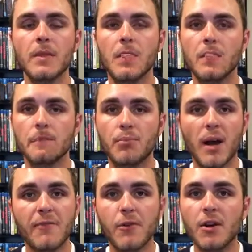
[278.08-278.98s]
Uh,
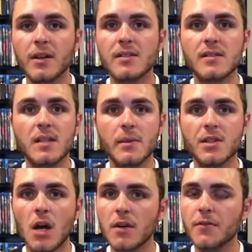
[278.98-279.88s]
Bradford Young is a
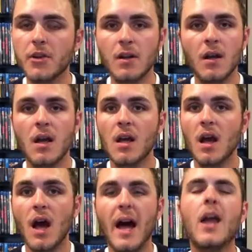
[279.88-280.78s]
cinematographer.
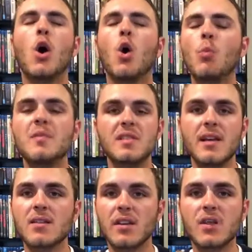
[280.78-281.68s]
I hope he
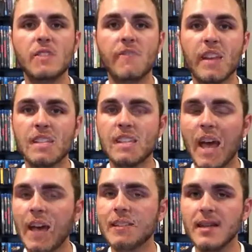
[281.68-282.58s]
stays on. He's
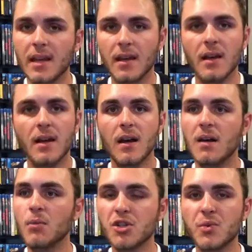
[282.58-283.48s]
fantastic.
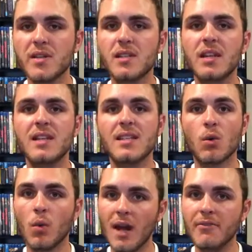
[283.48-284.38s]
Uh, most recently, he did
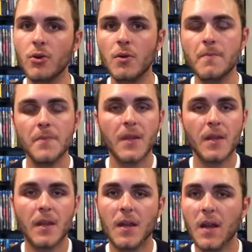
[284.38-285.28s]
Arrival.
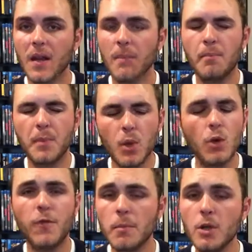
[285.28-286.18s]
Uh,
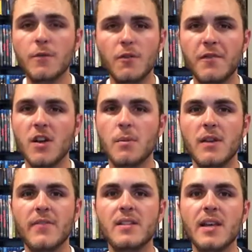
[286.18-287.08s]
beautiful, beautiful film.
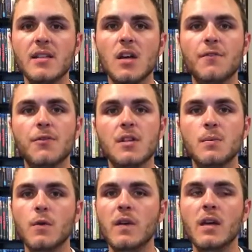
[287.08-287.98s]
And if he stays on for
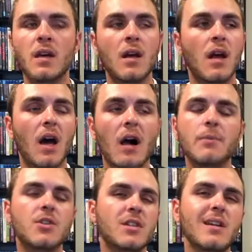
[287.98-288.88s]
this movie,
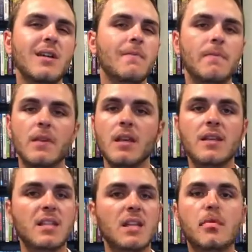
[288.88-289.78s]
I'm just it.
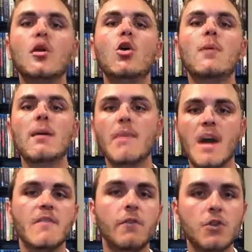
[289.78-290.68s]
It's gonna blow my
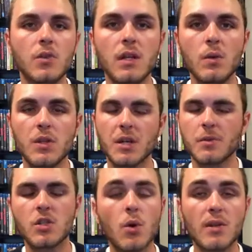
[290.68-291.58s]
mind visually, which
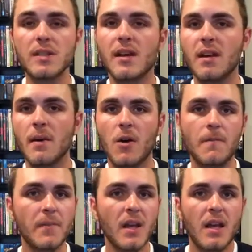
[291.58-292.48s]
I'm so excited
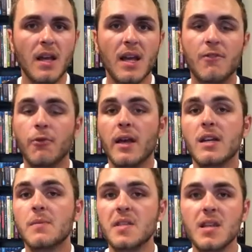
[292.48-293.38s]
about. And if we
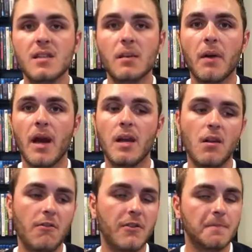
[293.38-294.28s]
end up seeing some kind
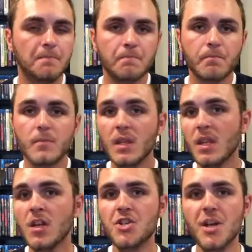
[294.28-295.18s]
of
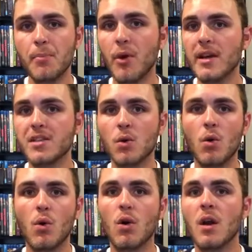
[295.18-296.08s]
ship race
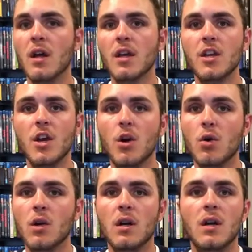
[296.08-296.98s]
or, you
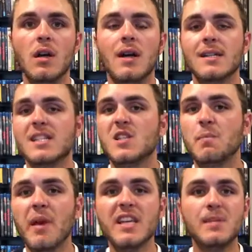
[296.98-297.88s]
know,
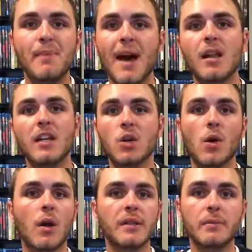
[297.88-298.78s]
space battling
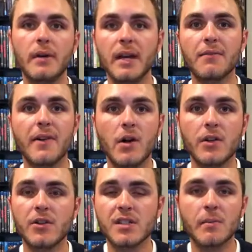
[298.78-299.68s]
going on with the Millennium
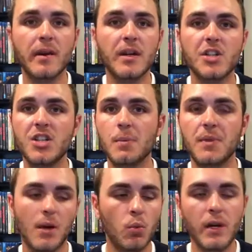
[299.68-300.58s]
Falcon or some kind of ship
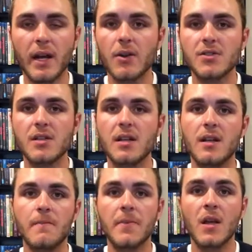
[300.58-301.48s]
that Woody Harrelson
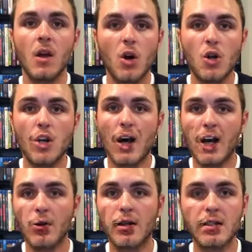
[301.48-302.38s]
and Alden
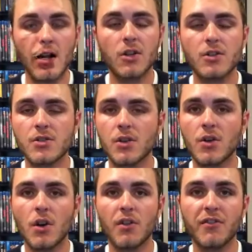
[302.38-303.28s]
Ehrenreich's characters
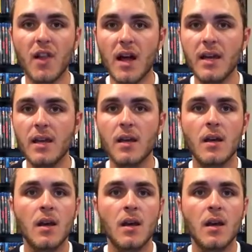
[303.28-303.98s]
are, are flying,